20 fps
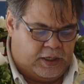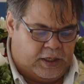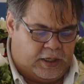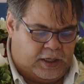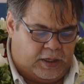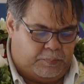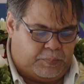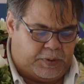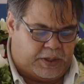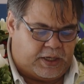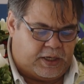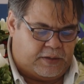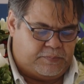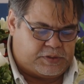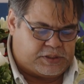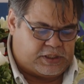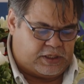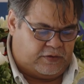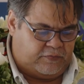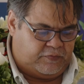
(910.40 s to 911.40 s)
it
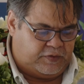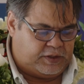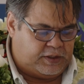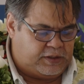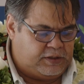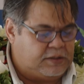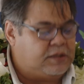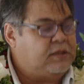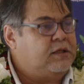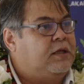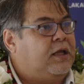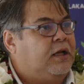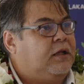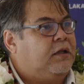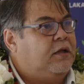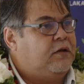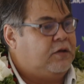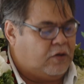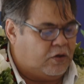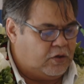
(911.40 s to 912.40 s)
becomes evident that
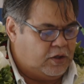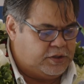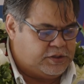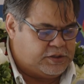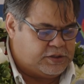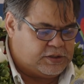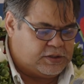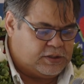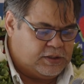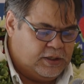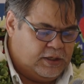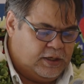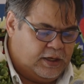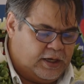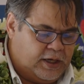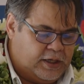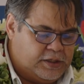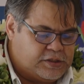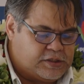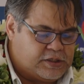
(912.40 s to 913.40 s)
the knowledge
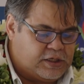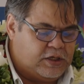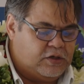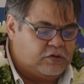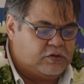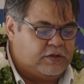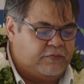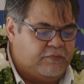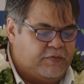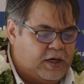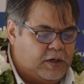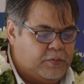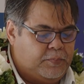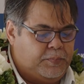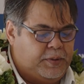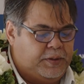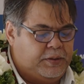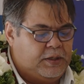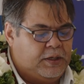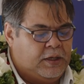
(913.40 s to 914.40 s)
and skill
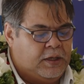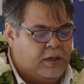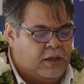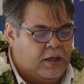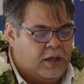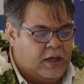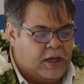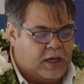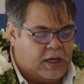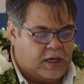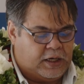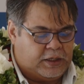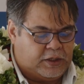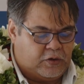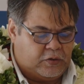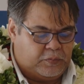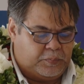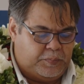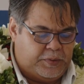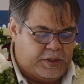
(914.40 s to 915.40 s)
development are
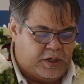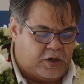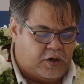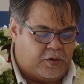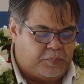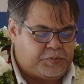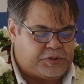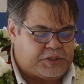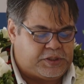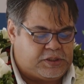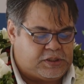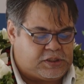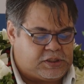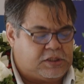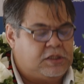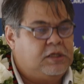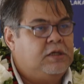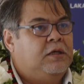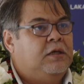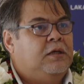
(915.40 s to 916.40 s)
not mere
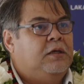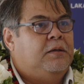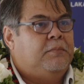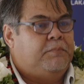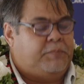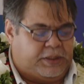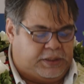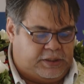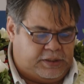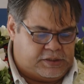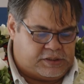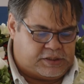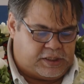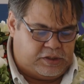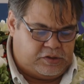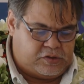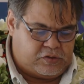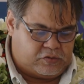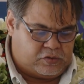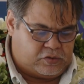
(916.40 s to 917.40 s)
options, but
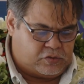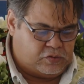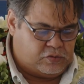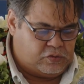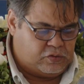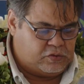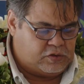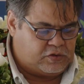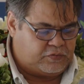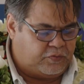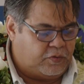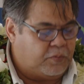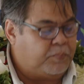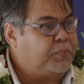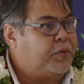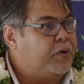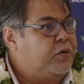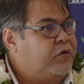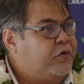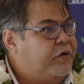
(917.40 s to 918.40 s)
essential tools for
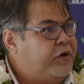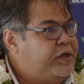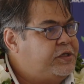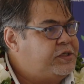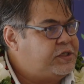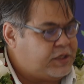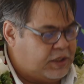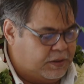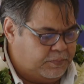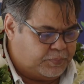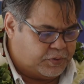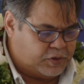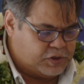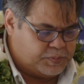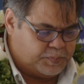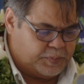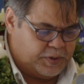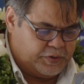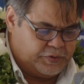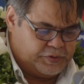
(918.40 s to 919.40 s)
progress and
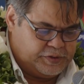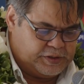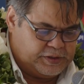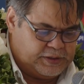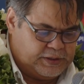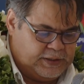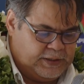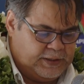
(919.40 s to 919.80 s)
prosperity.